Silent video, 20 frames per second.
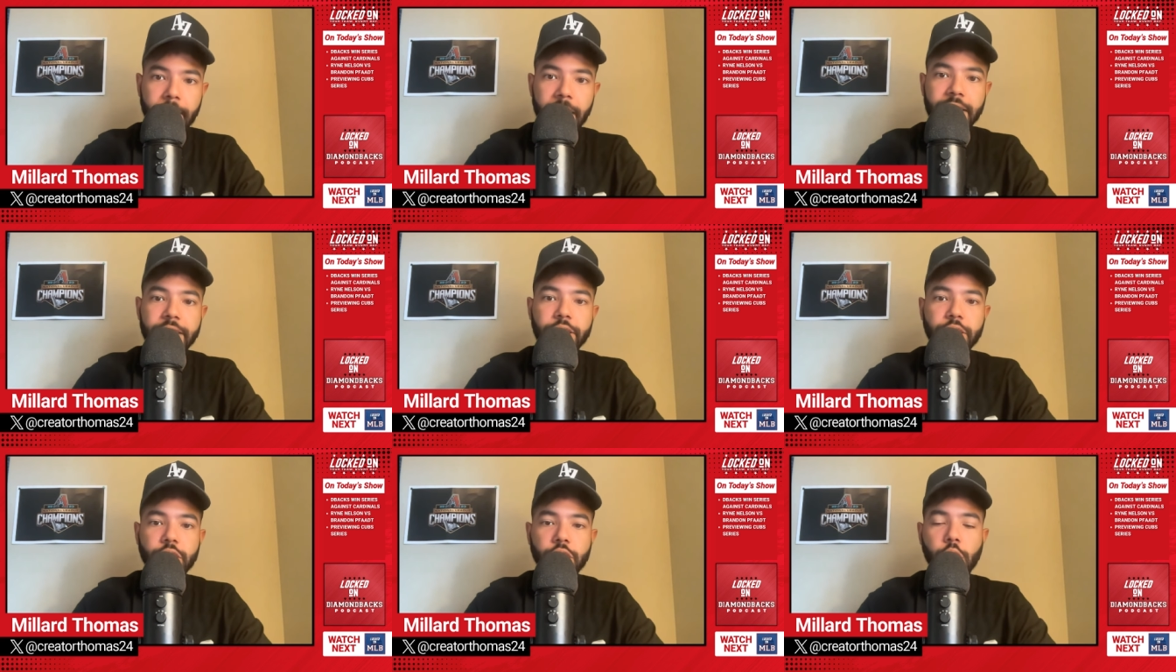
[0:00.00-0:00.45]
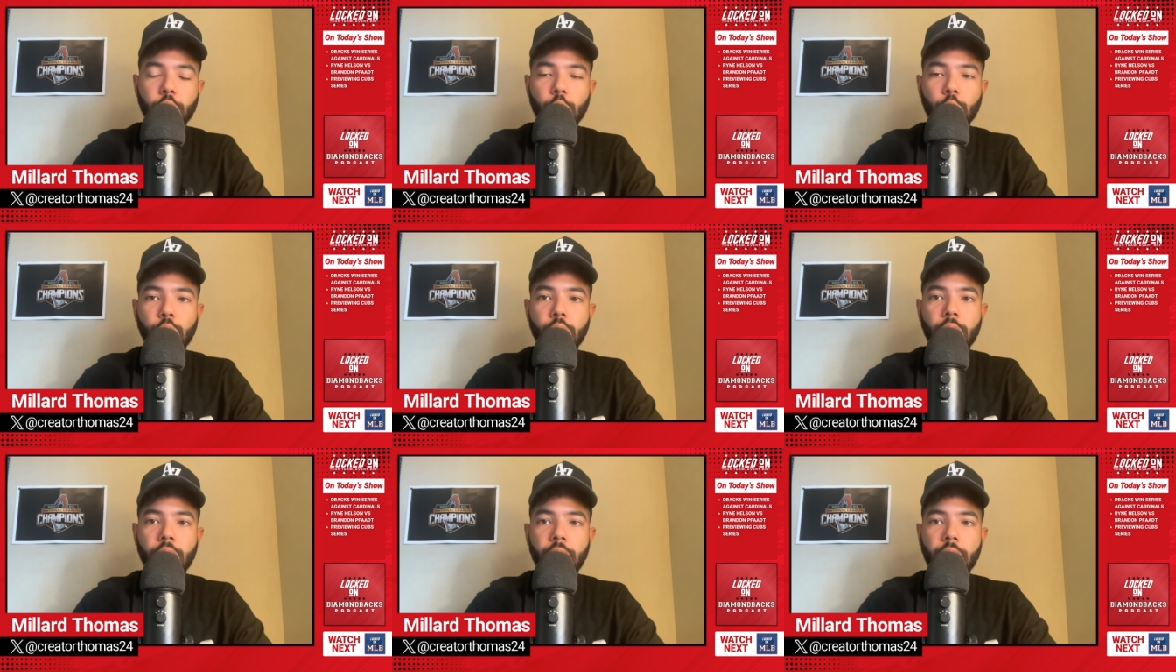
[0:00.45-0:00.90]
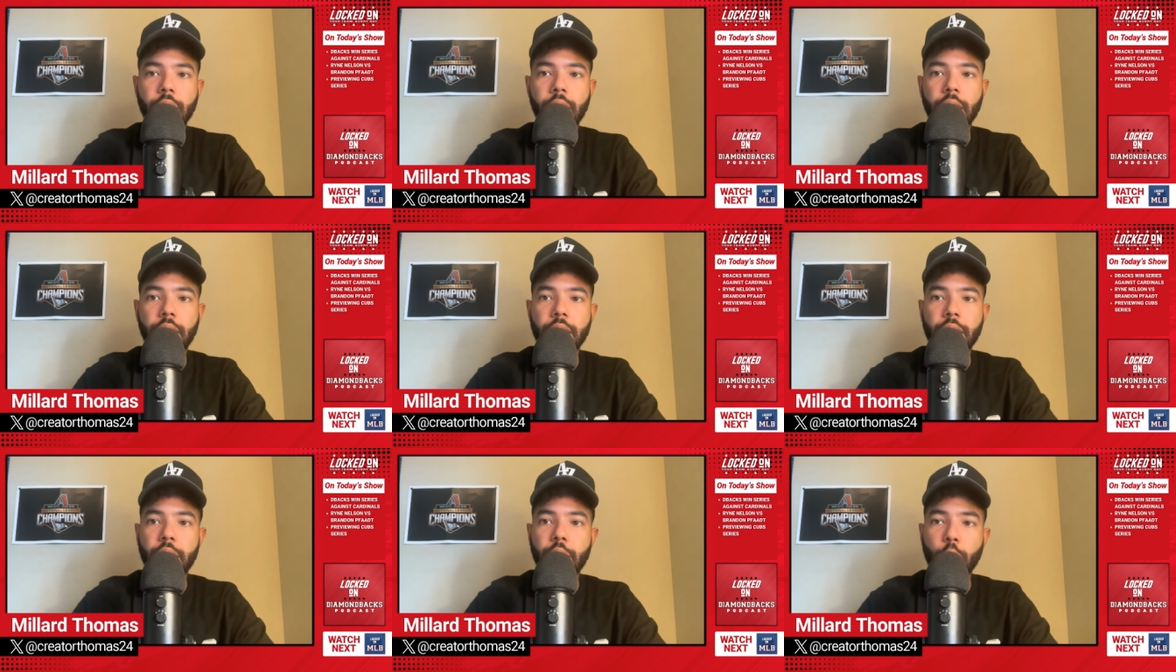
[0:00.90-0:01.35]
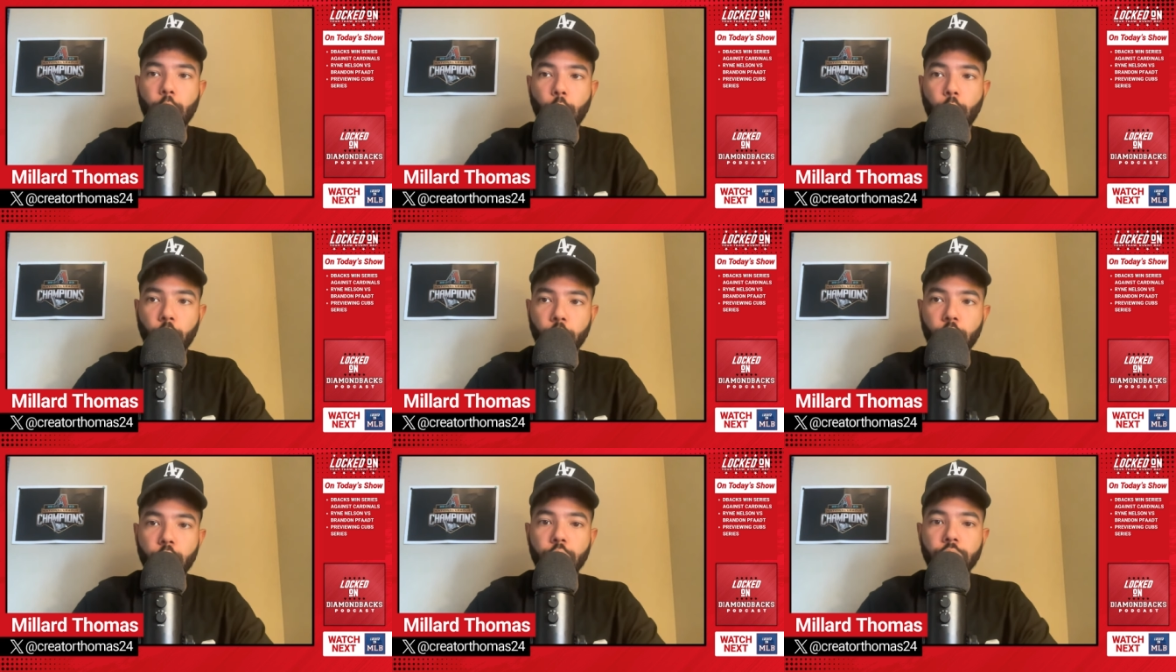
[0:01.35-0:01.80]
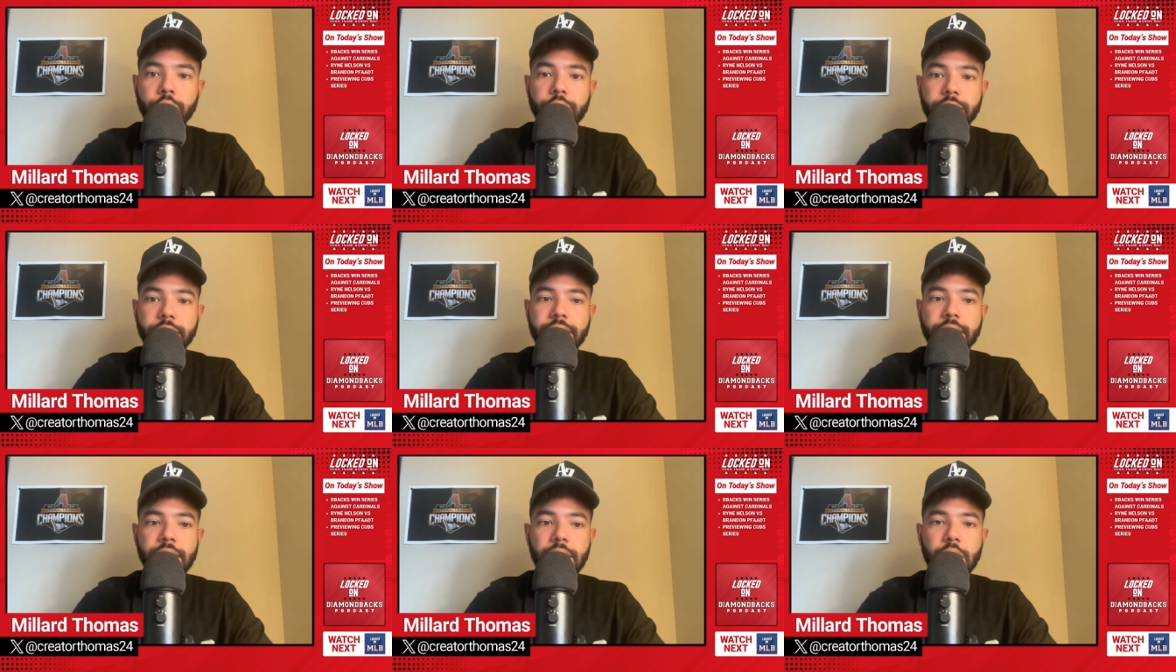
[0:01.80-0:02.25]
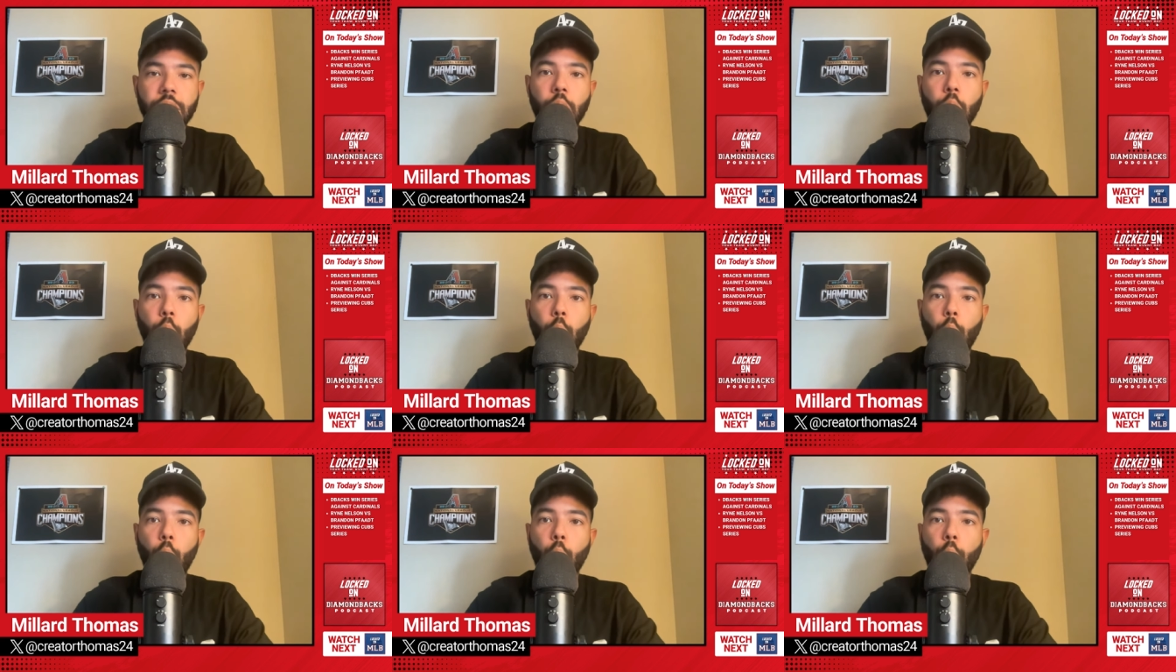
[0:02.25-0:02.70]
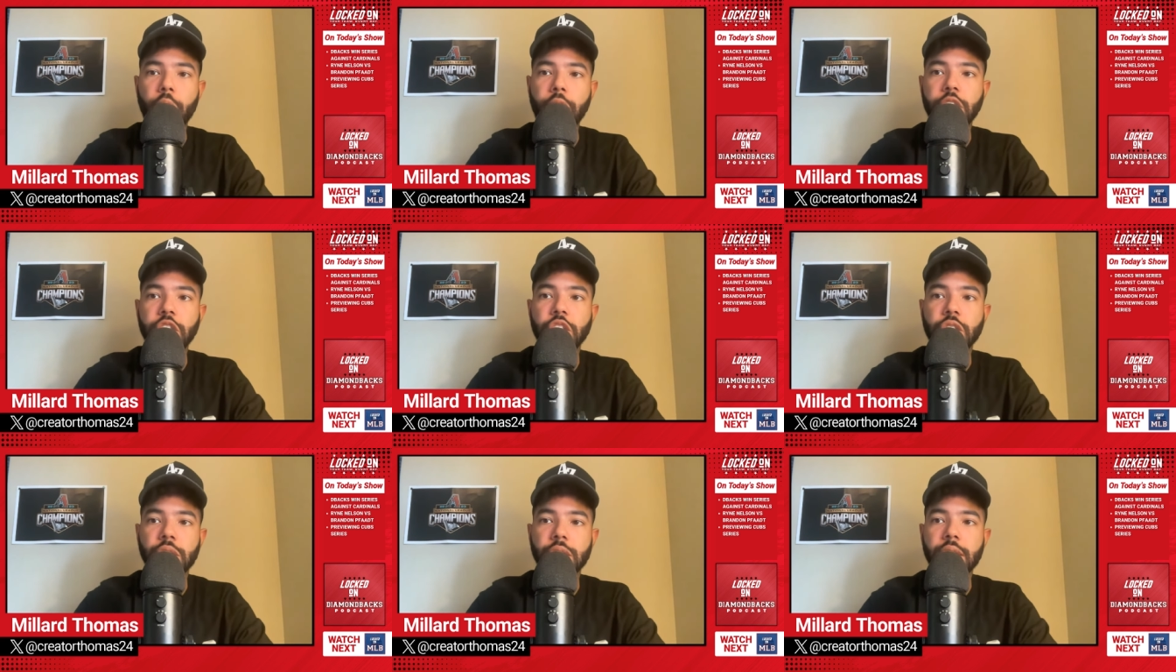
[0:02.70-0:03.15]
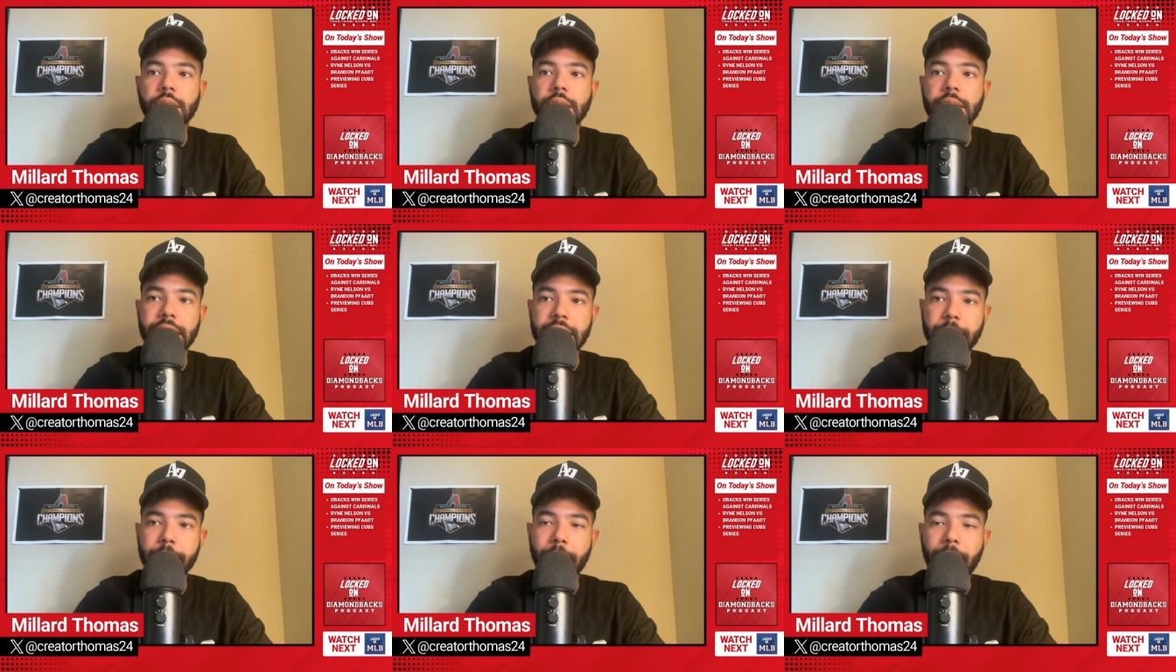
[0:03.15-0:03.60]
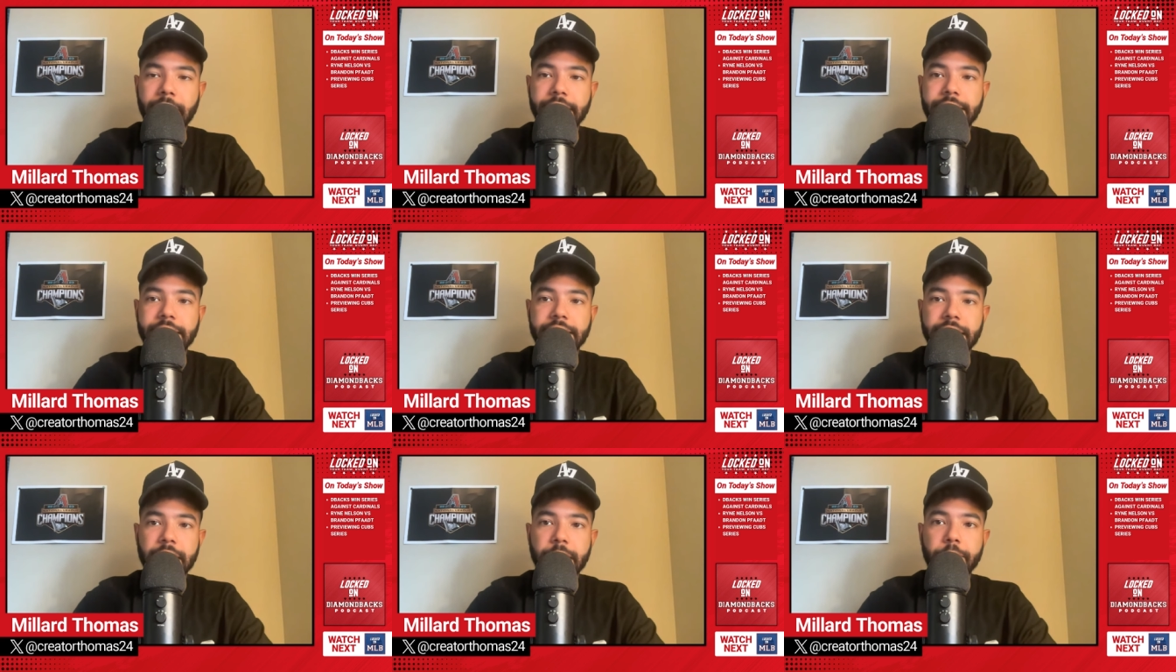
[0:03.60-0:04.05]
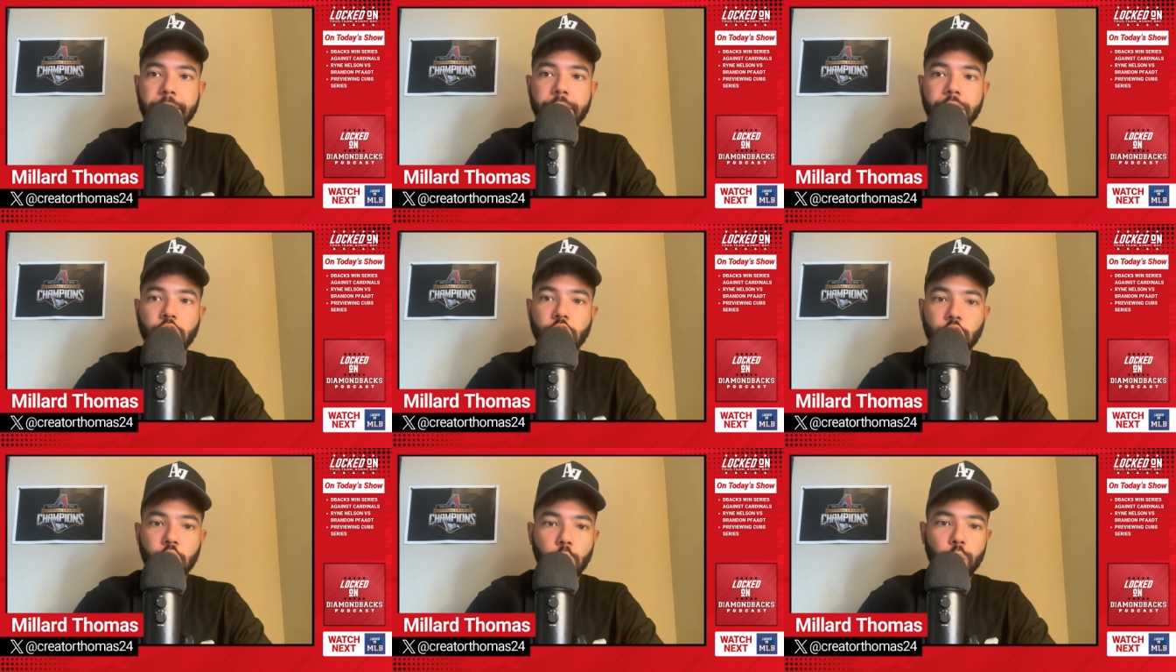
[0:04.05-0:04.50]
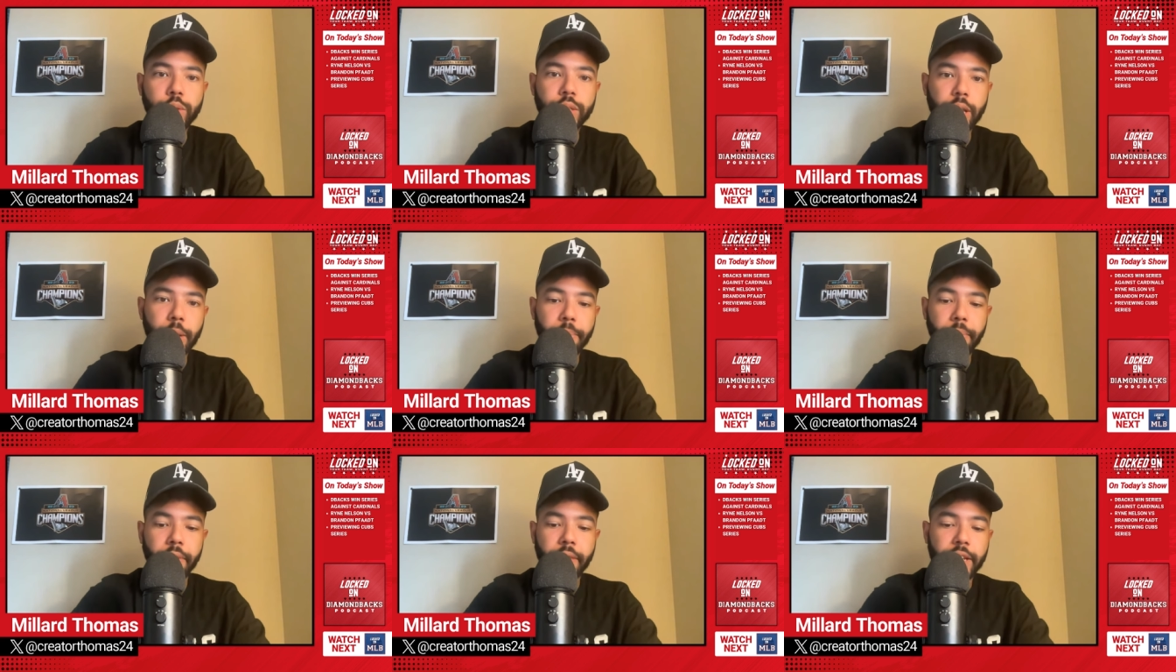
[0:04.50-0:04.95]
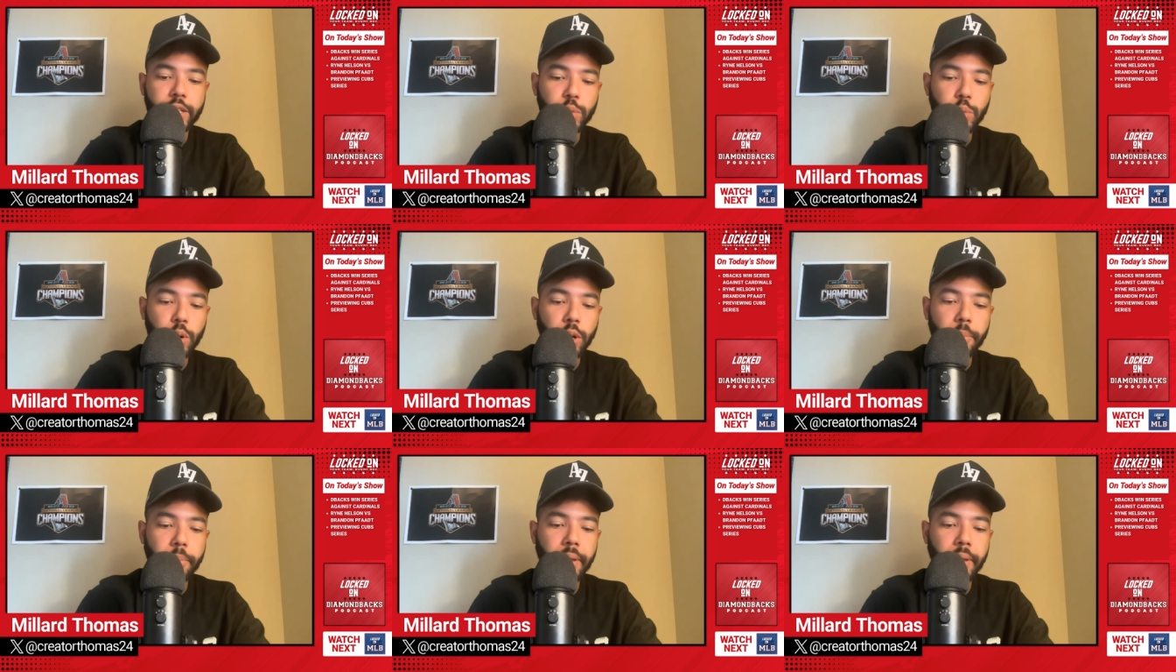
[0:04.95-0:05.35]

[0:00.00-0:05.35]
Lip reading: And so we're going to see which D-backs team shows up in this one,